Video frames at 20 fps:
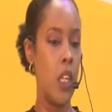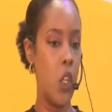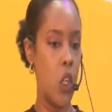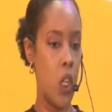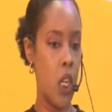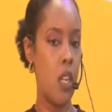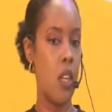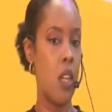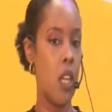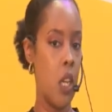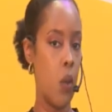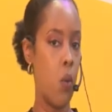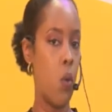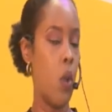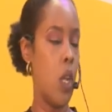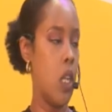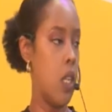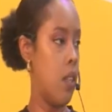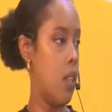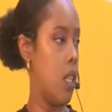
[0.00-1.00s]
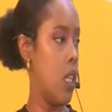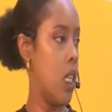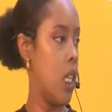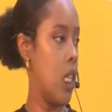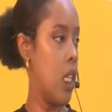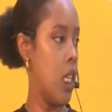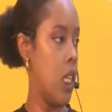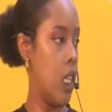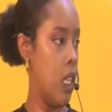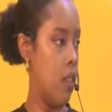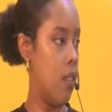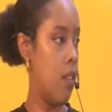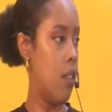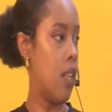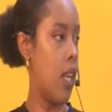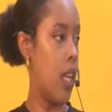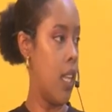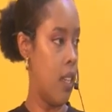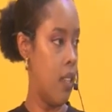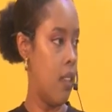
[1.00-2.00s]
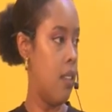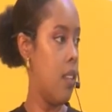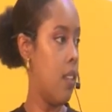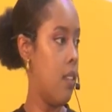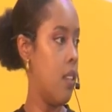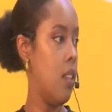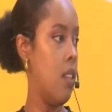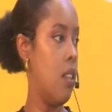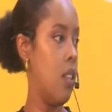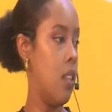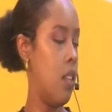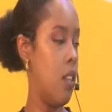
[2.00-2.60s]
gender equality is a necessity.